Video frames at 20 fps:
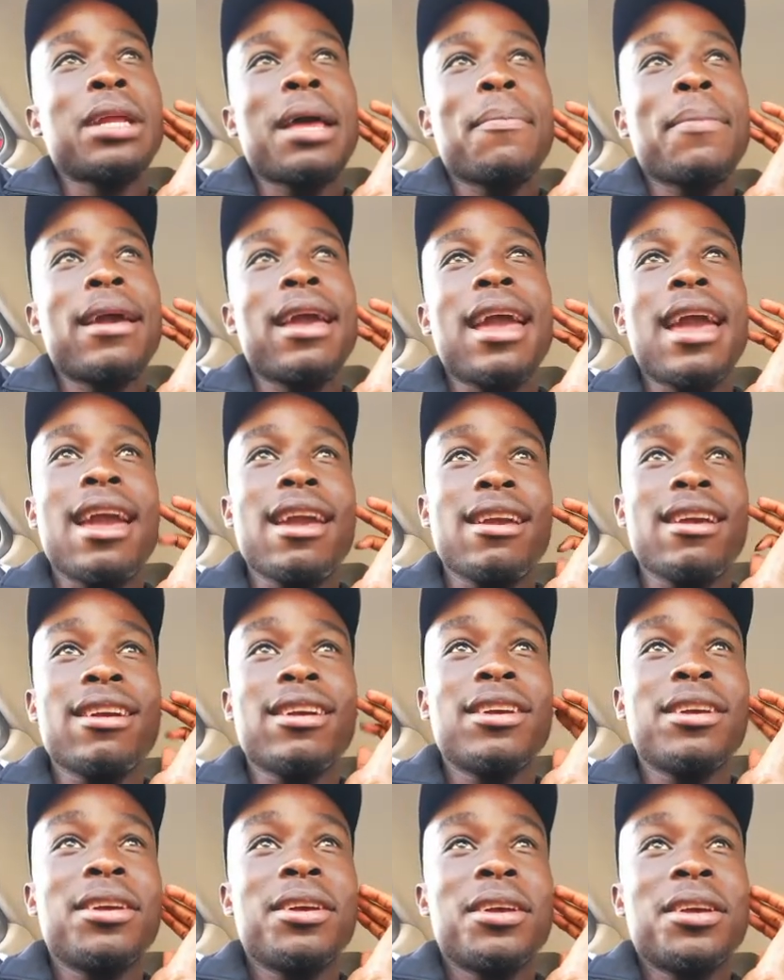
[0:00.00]
pay.
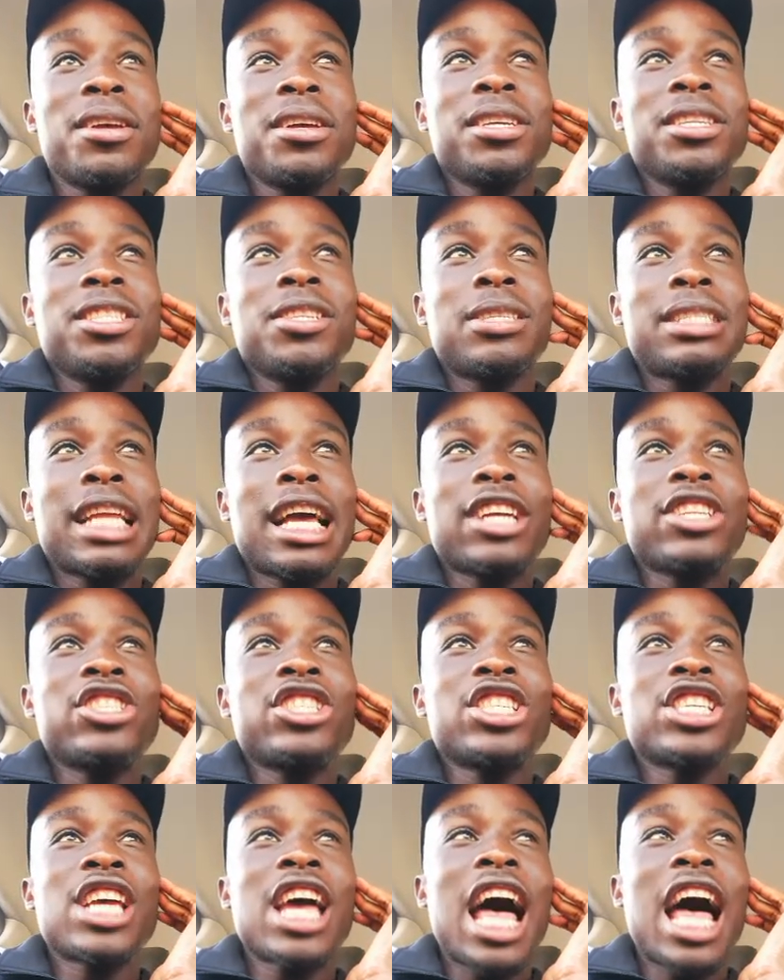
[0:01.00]
She's like,
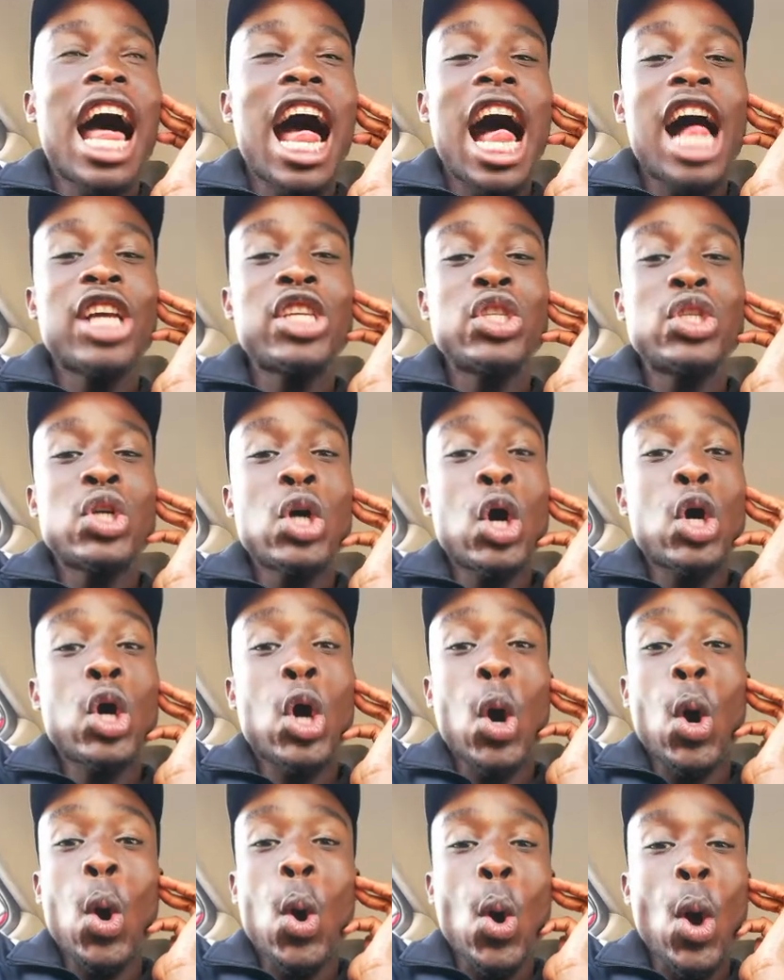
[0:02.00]
child, you
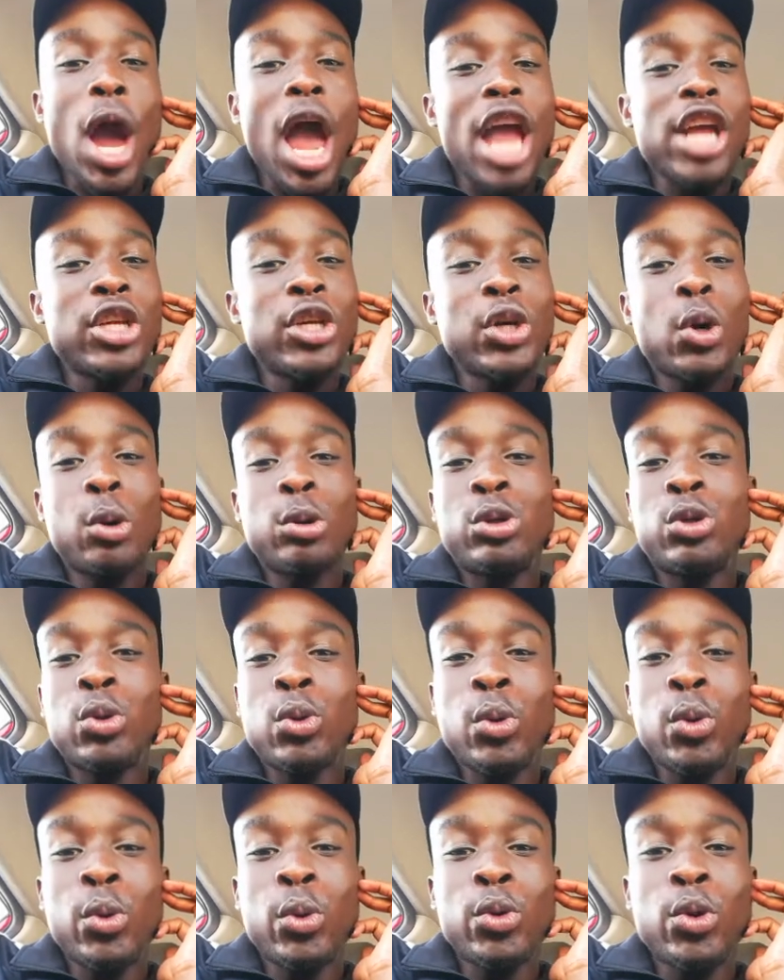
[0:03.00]
go and you go
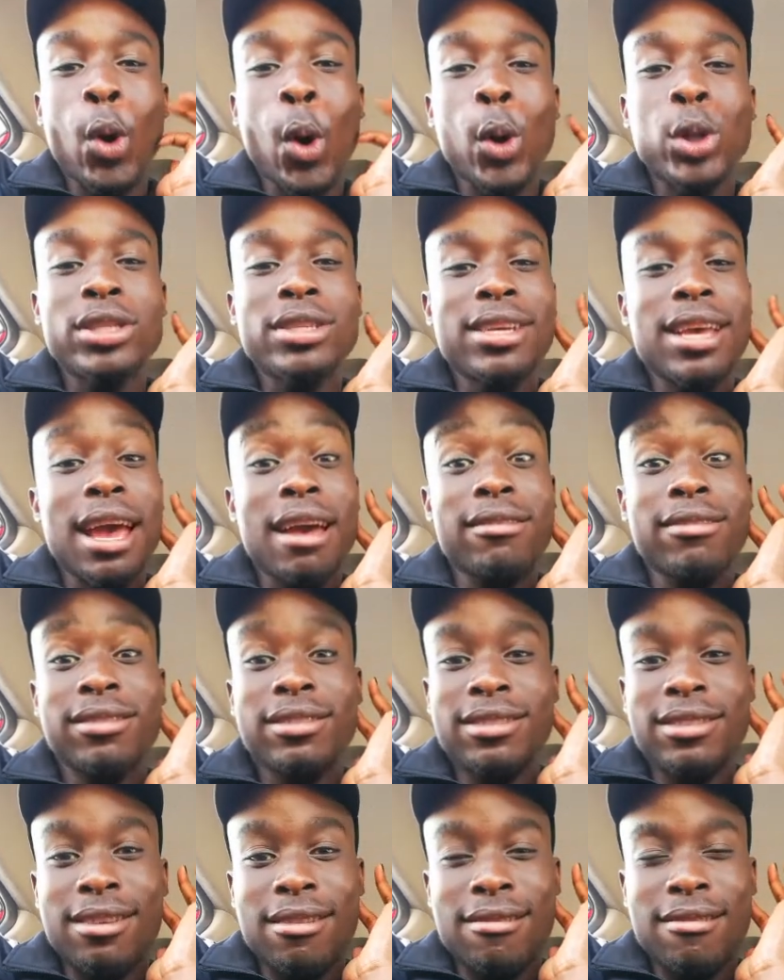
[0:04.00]
do your
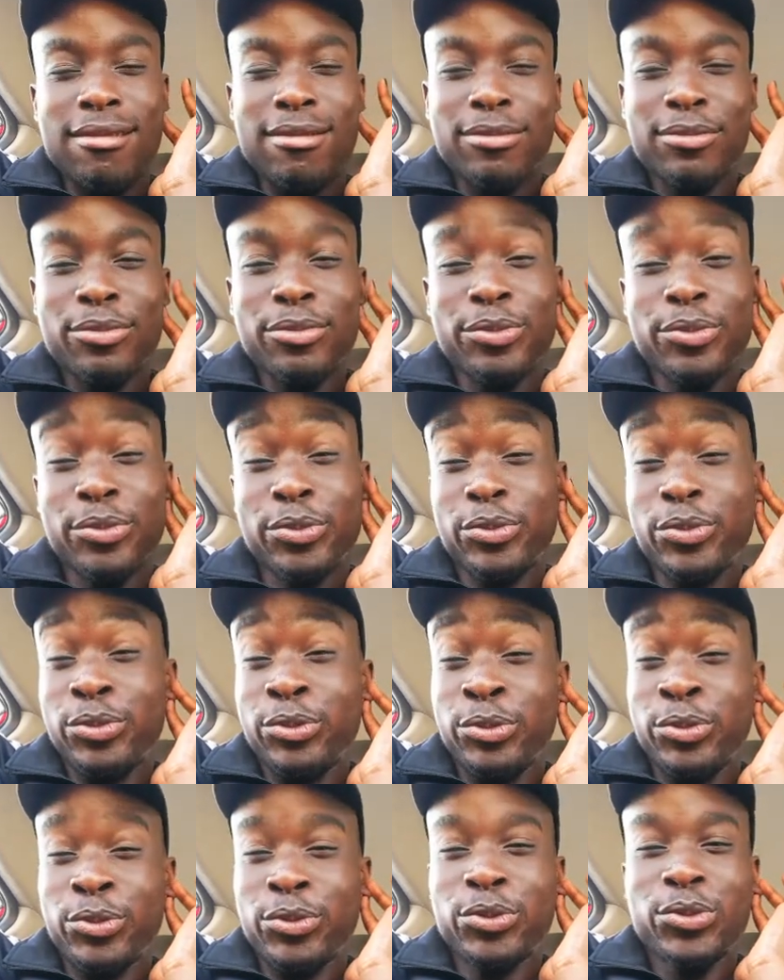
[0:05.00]
testing.
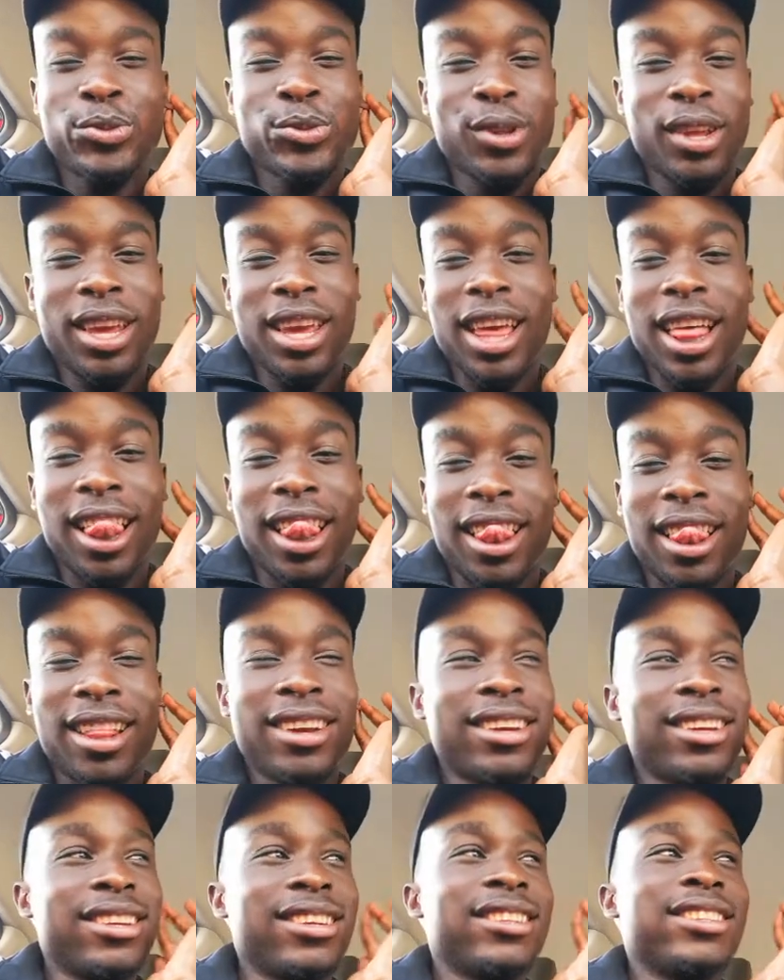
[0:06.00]
Girl.
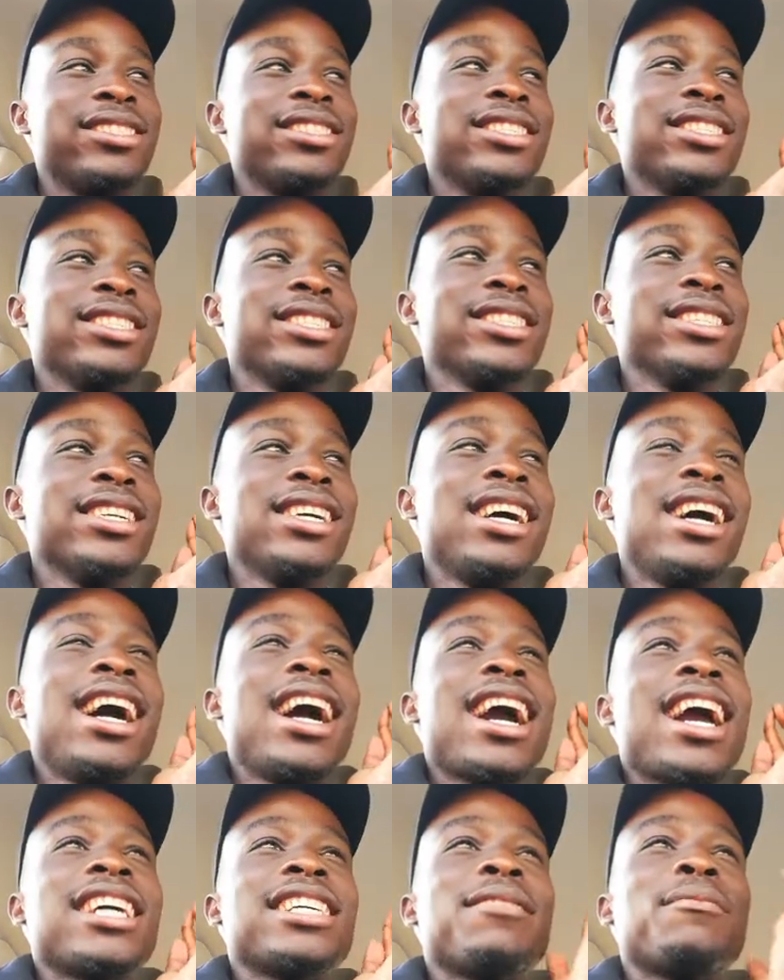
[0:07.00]

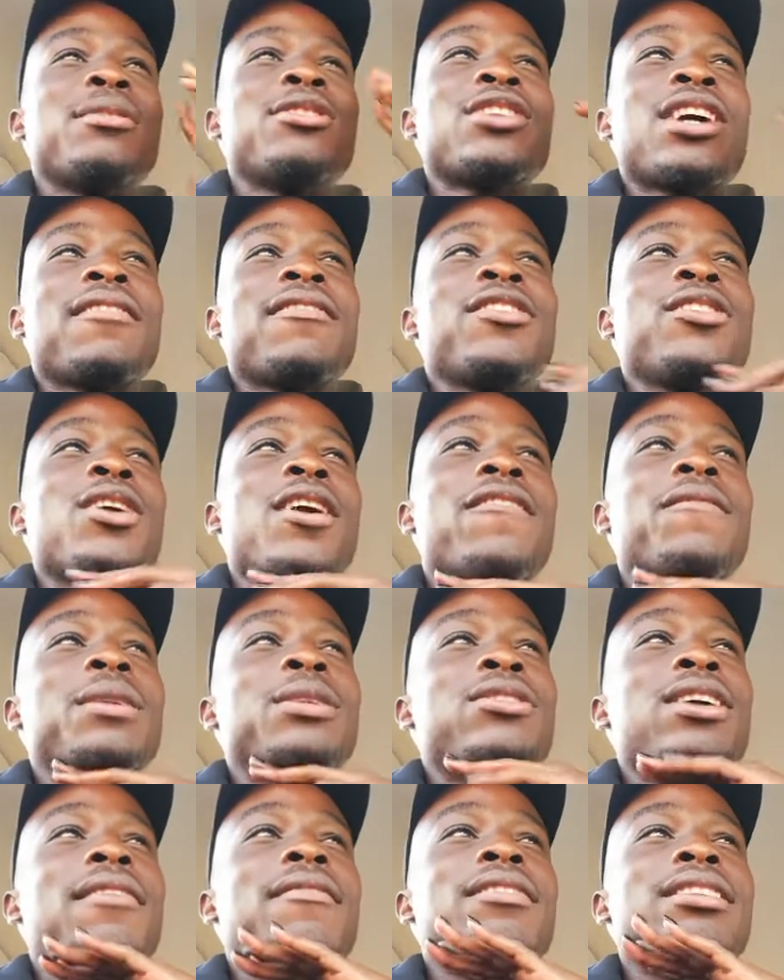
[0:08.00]
Guys, I'm a driver. You know, I've been
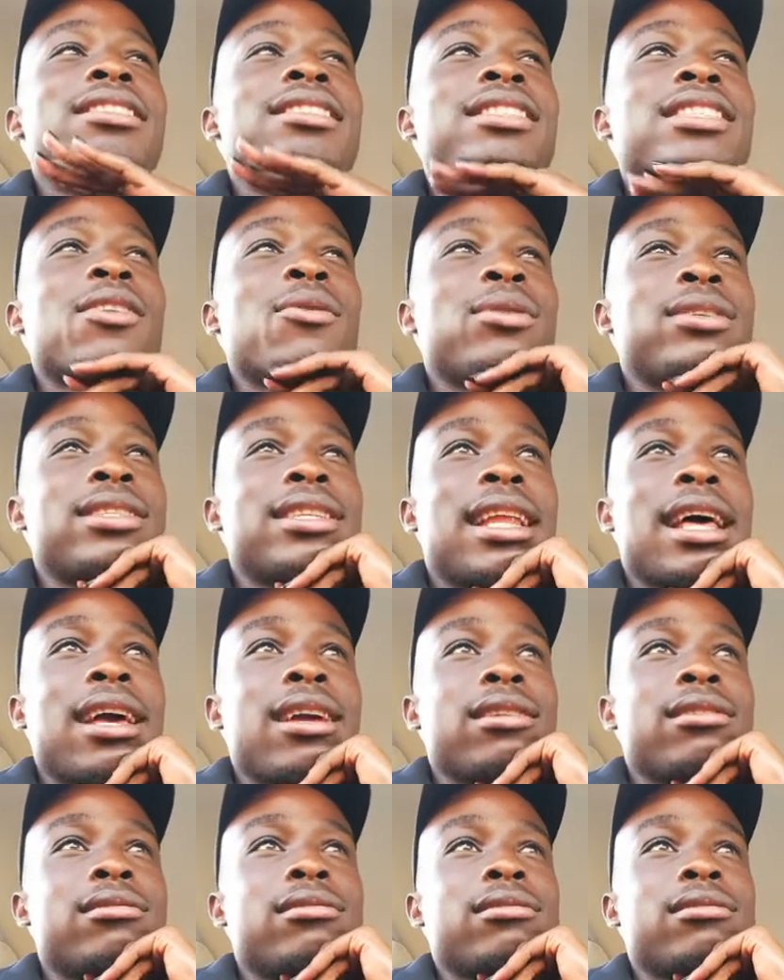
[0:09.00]
driving since I was like